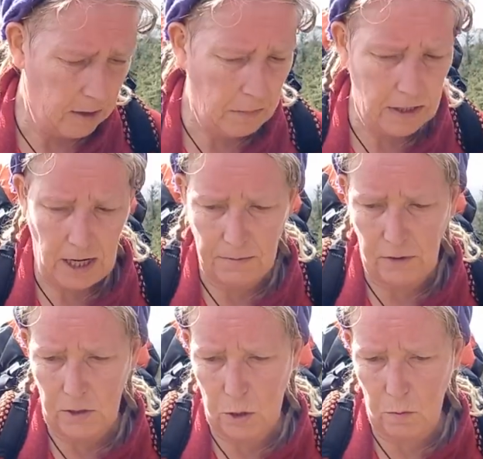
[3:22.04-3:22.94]
me time
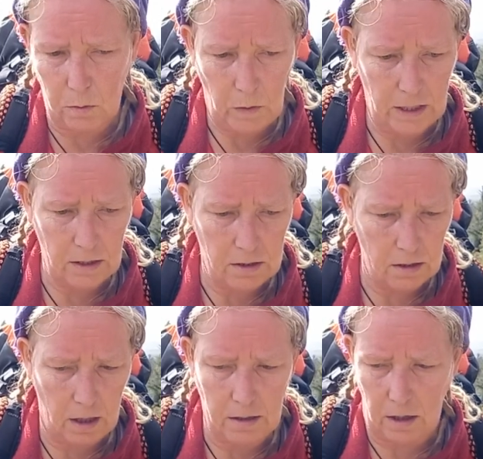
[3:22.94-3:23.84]
for this one, waited
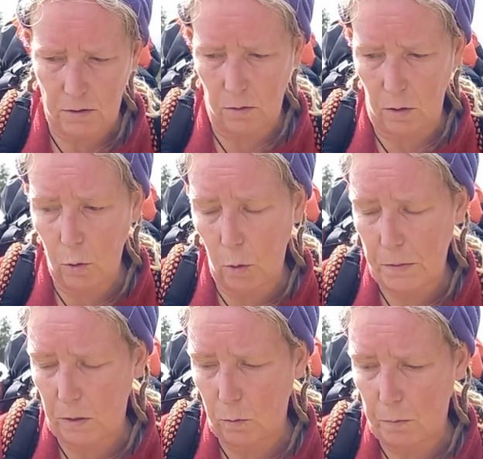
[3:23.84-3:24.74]
till I sort of
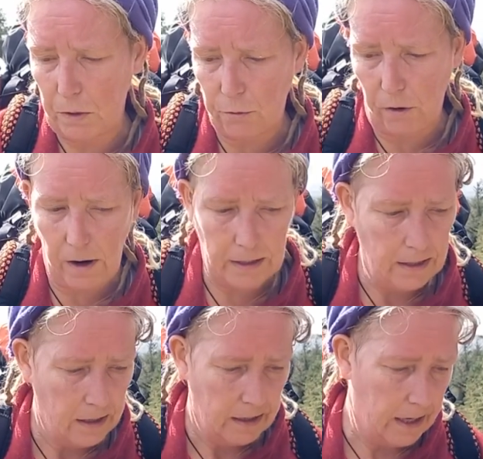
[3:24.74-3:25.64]
hoped it would be dry
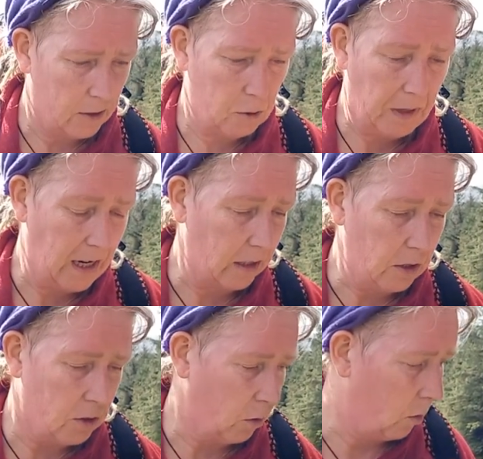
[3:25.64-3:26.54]
uh, to make
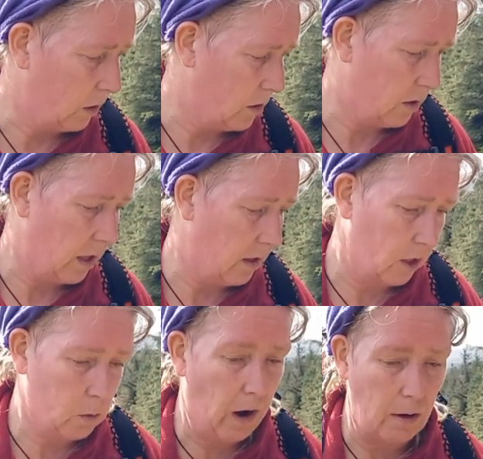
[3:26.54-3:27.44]
Annie's tortoise and
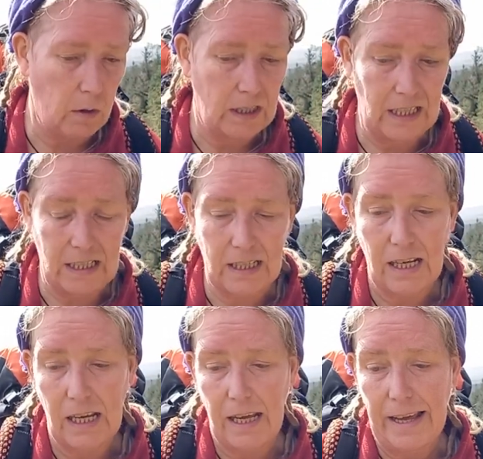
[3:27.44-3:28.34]
that's why we did
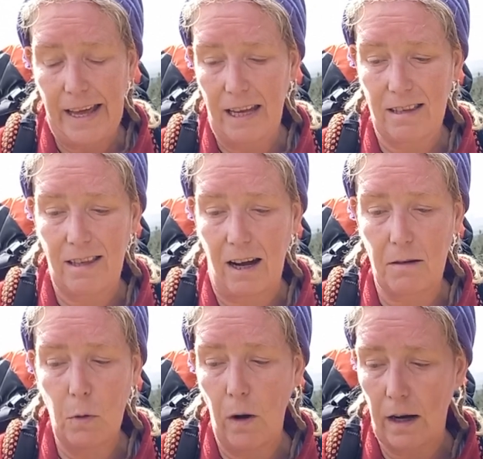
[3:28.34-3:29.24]
uh,
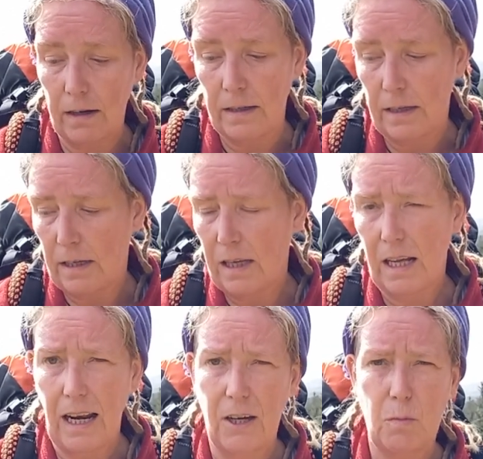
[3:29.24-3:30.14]
Thakmua
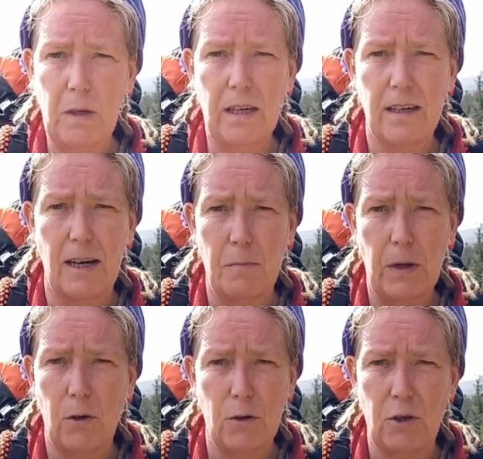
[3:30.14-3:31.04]
last week uh,
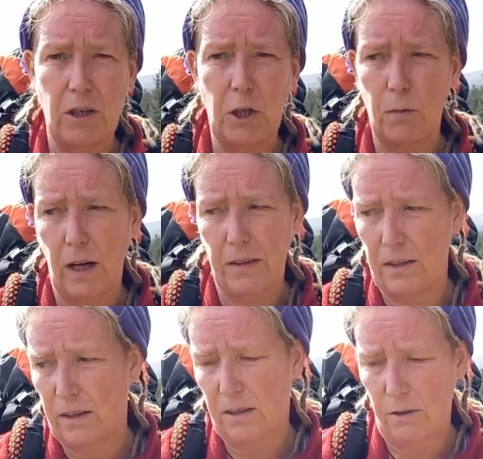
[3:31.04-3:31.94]
because she knew that
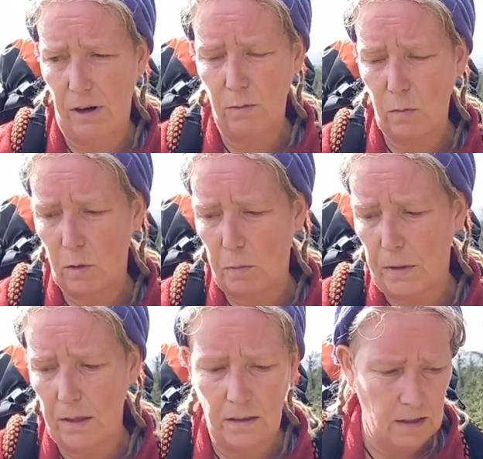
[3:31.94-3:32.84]
the, the ground would have
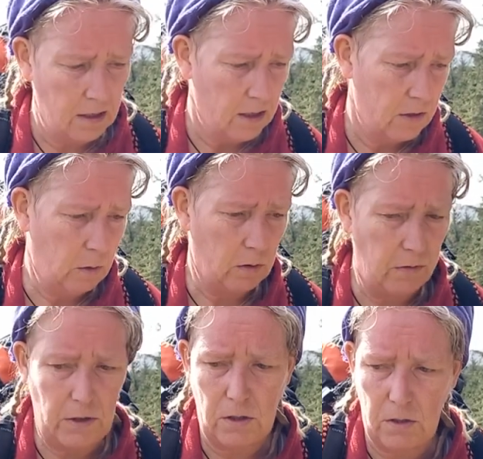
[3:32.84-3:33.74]
been sort
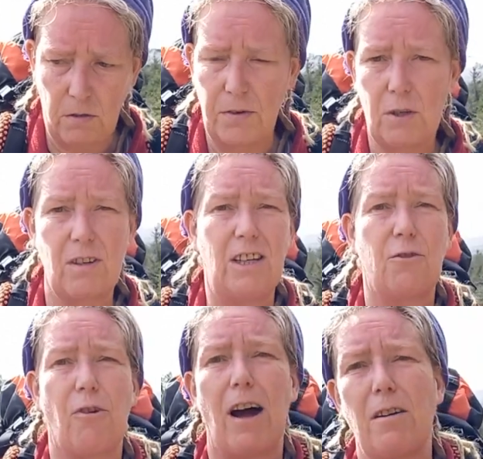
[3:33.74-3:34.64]
of sufficiently
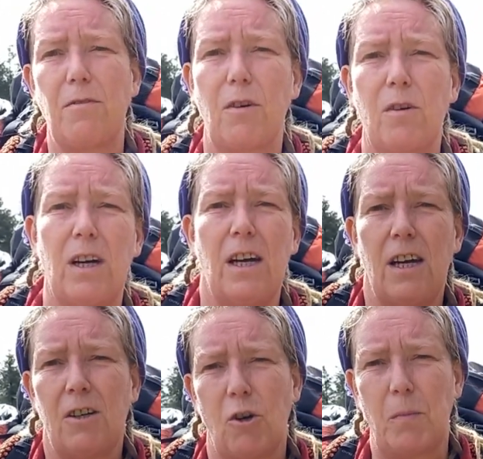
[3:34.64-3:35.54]
dry for
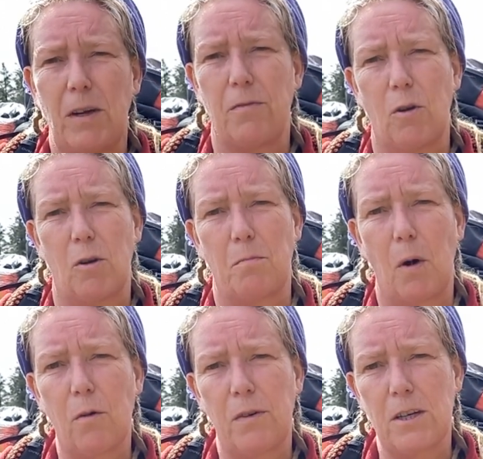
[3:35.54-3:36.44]
not to be a full-on
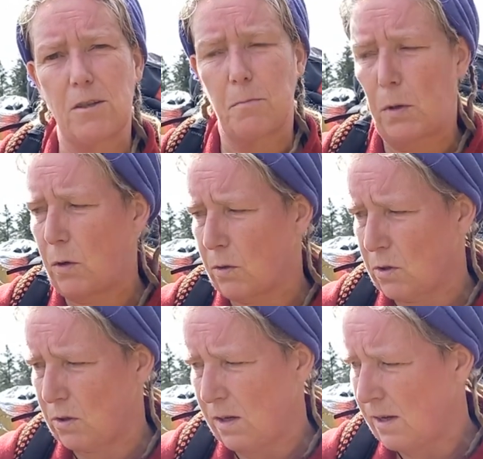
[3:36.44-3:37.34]
bog fested at
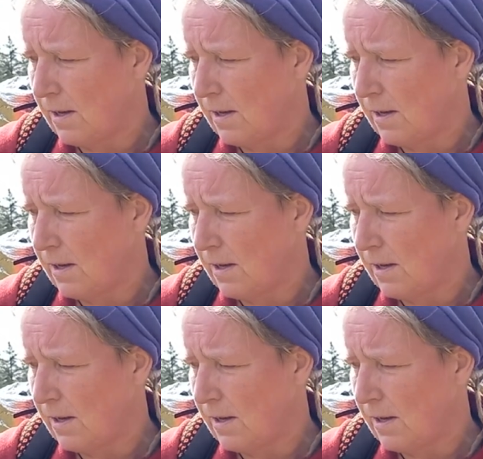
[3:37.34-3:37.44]
parts.